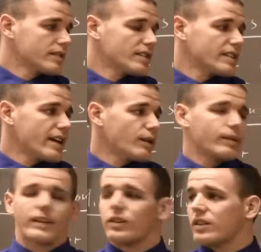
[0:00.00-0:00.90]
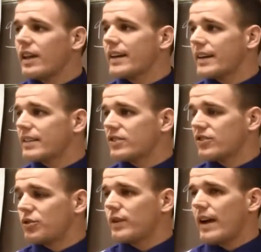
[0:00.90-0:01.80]
does the yellow thing look like it's
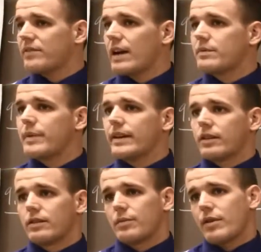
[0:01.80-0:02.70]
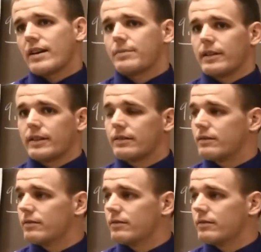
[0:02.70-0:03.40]
2.5 times bigger, approximately?